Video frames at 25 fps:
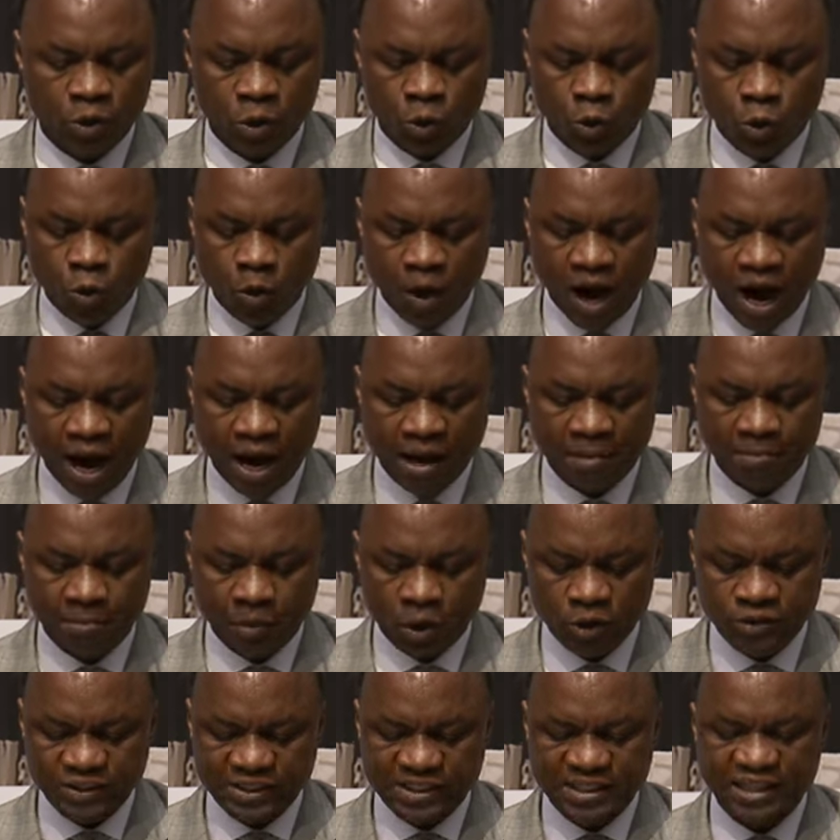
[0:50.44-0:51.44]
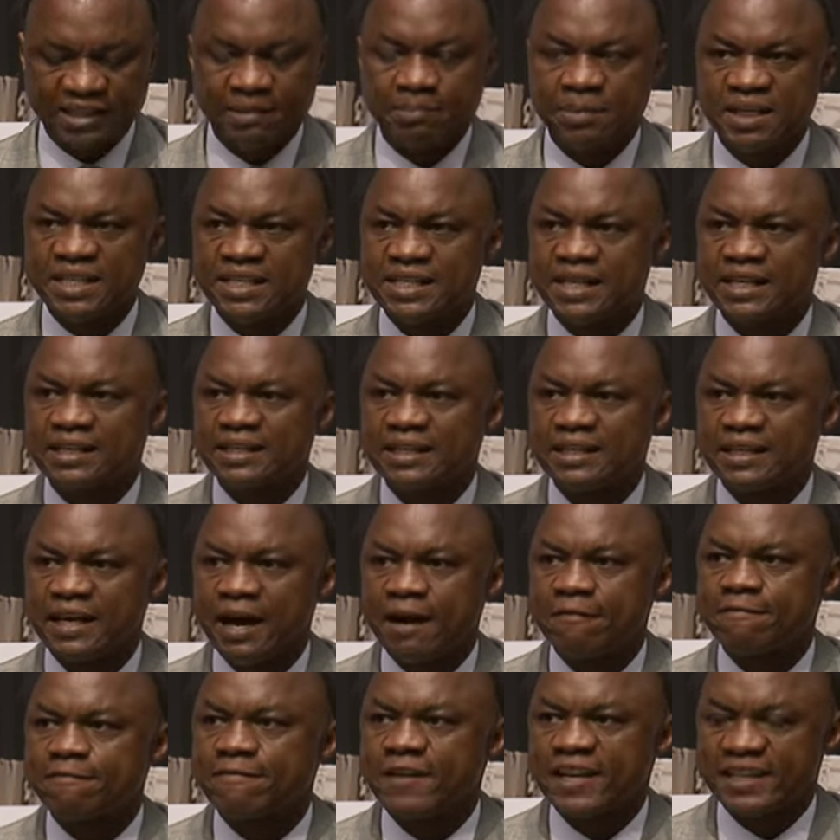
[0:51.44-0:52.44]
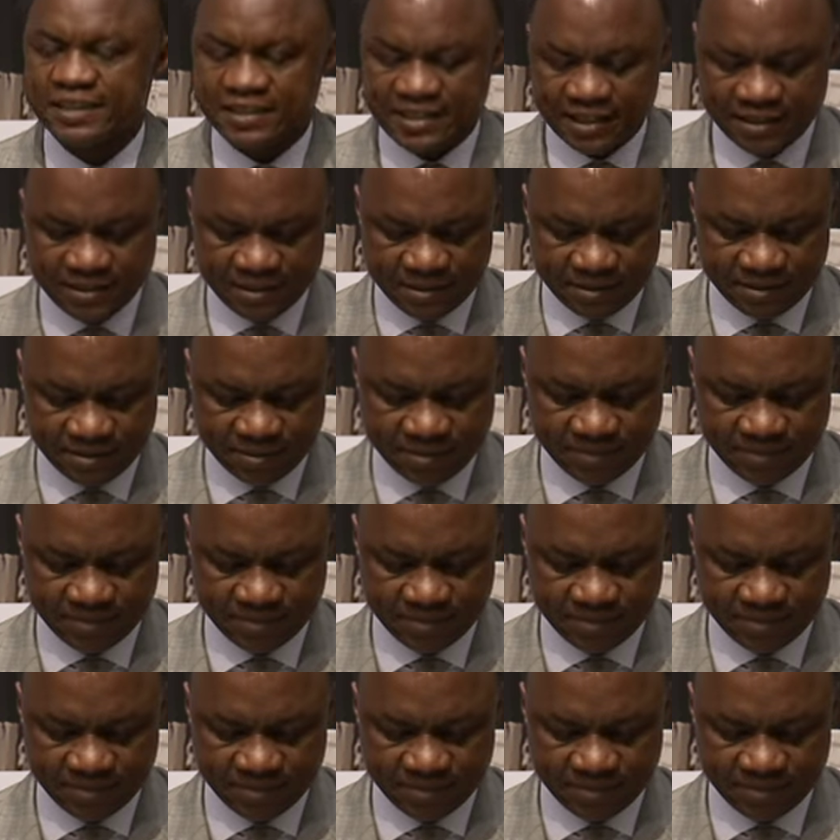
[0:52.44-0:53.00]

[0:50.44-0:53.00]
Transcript: who are most immediately affected.